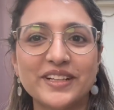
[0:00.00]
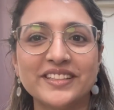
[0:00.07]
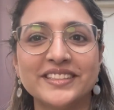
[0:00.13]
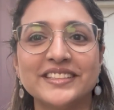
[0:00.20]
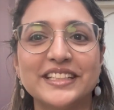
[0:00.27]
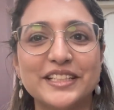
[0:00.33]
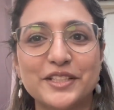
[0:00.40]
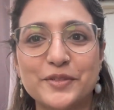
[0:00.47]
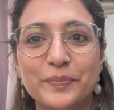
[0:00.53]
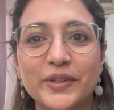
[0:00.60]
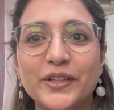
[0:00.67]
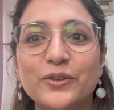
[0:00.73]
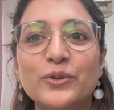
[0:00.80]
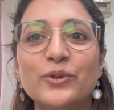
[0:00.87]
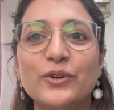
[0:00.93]
everyone, it's
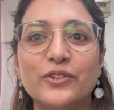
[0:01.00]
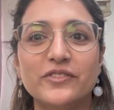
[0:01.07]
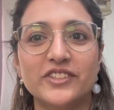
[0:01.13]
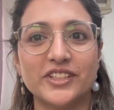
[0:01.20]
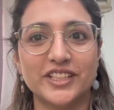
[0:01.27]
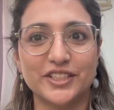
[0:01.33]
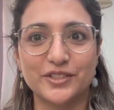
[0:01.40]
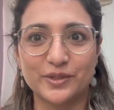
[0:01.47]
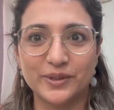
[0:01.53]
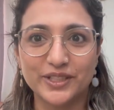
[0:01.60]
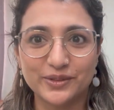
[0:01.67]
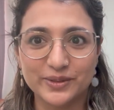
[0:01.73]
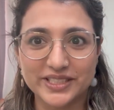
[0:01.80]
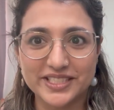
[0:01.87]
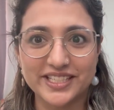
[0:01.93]
Piu over at
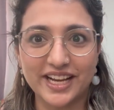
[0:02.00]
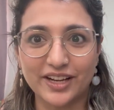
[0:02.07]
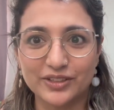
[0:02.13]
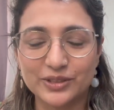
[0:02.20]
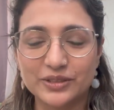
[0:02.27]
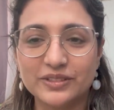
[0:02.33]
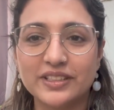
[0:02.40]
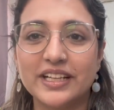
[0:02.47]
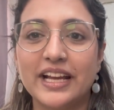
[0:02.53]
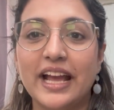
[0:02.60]
12 with Tarot,